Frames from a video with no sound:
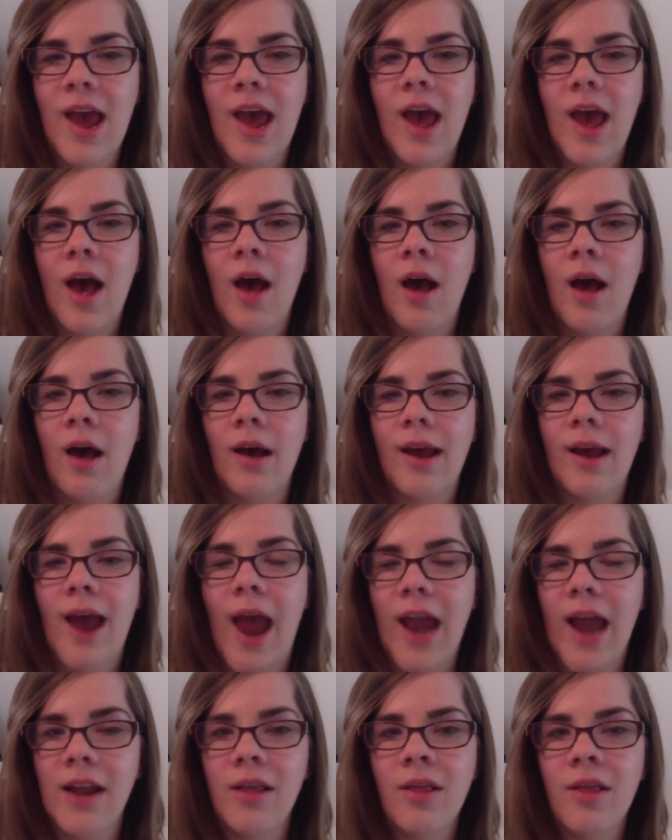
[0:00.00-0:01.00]

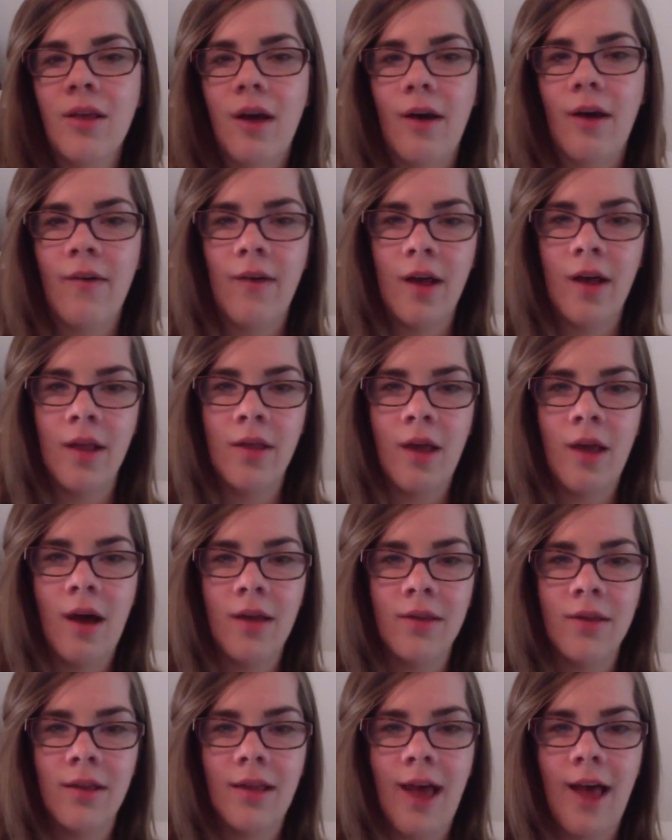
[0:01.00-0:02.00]
Kind of along
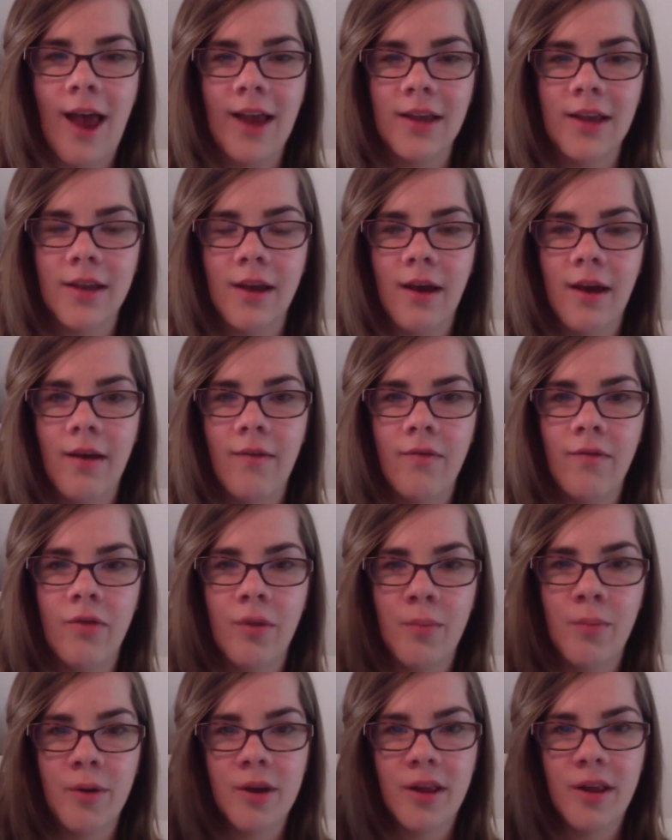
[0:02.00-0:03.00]
the lines of The
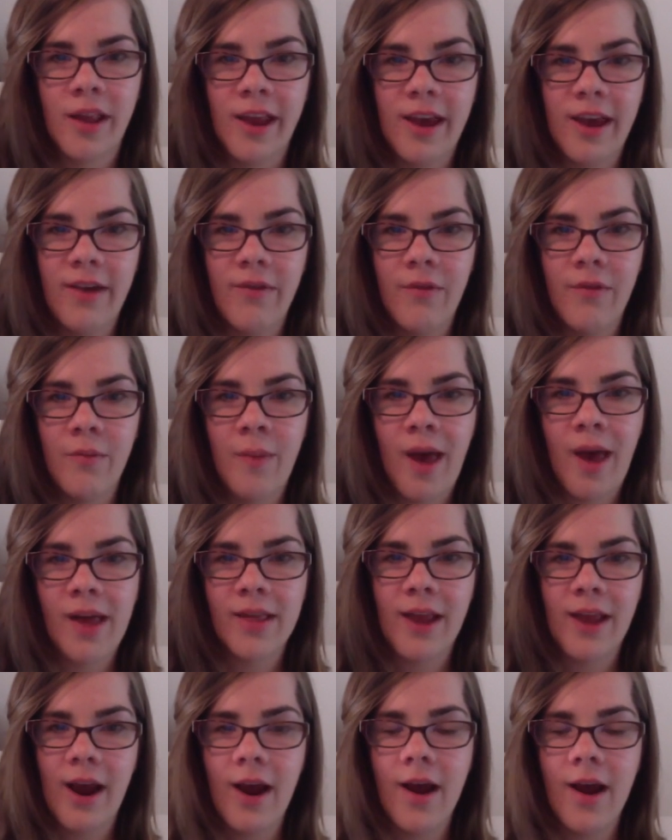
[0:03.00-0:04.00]
Book Thief back
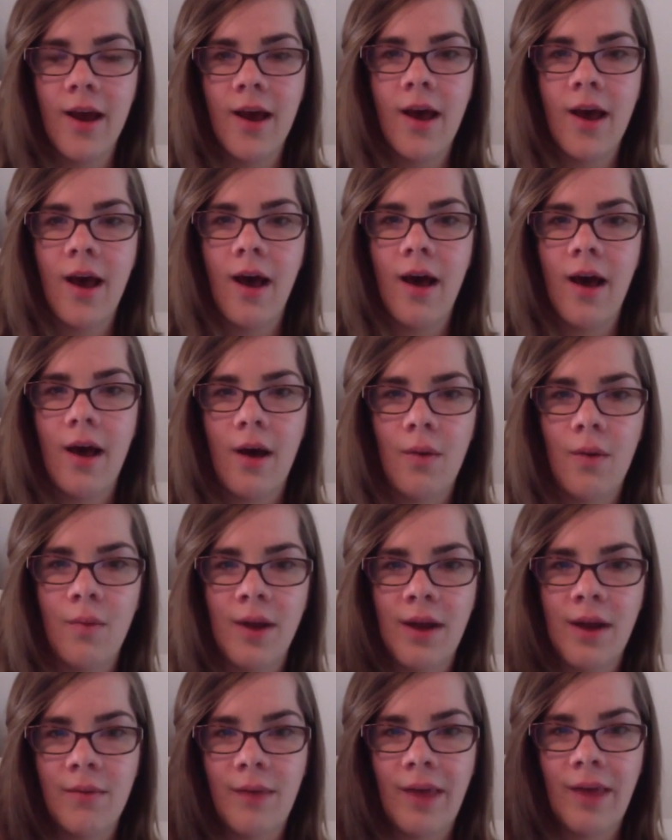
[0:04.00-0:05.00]
there. When I
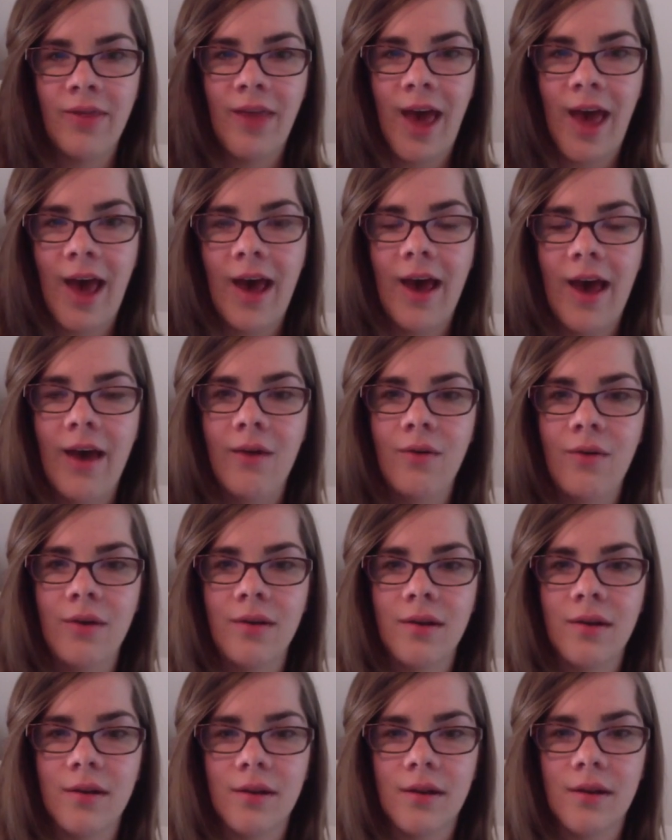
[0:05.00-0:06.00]
read that, I was
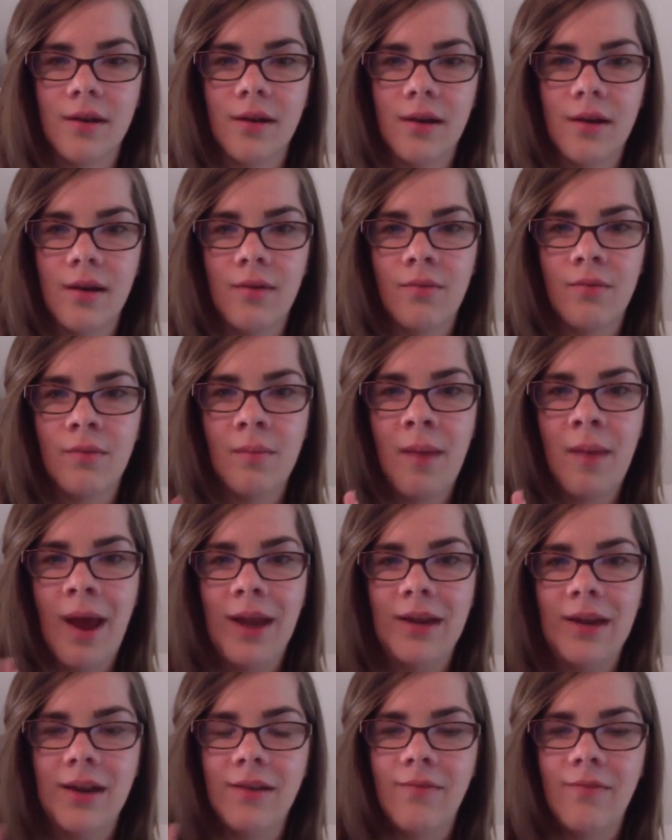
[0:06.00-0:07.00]

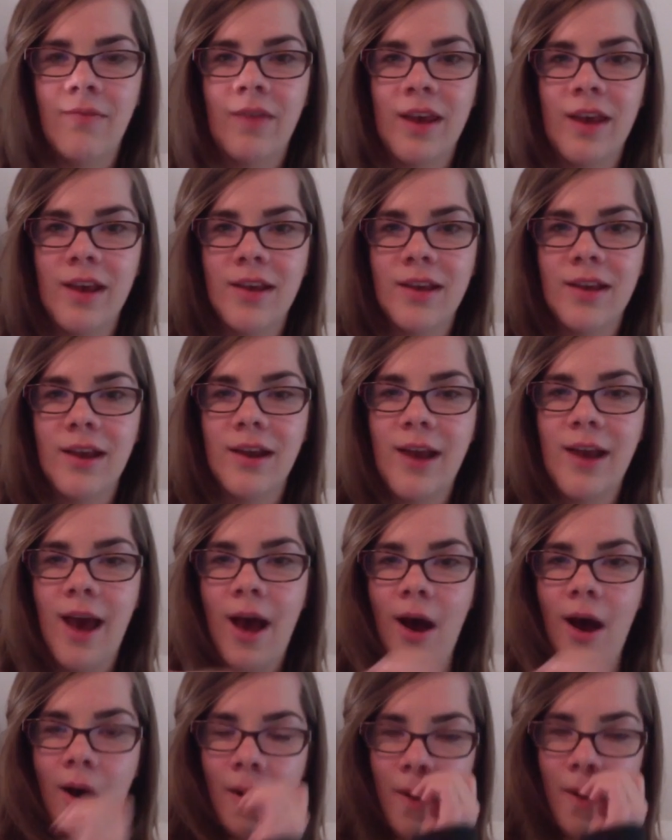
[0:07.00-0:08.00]
reminded of this and
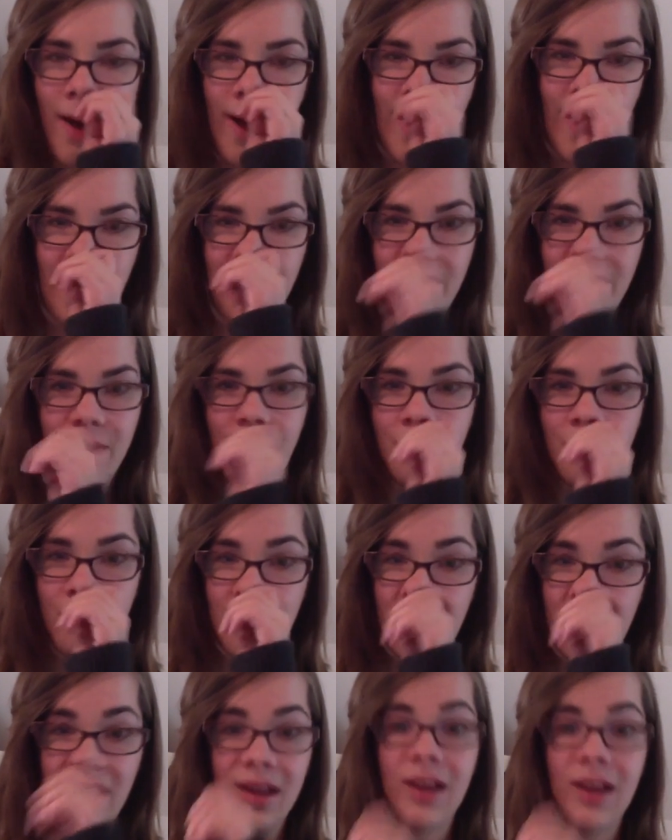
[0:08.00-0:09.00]
how I
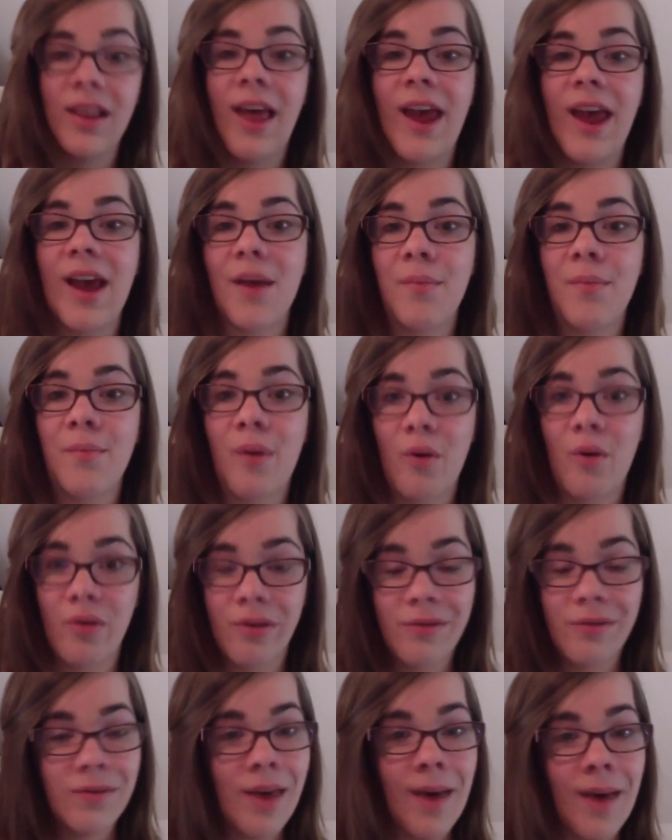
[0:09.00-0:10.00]
really like both
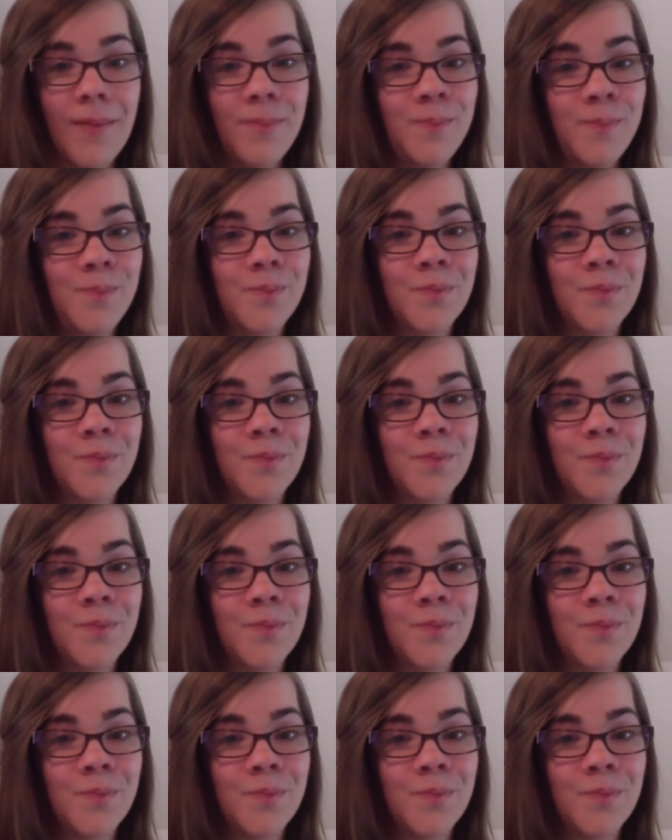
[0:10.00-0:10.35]
of them,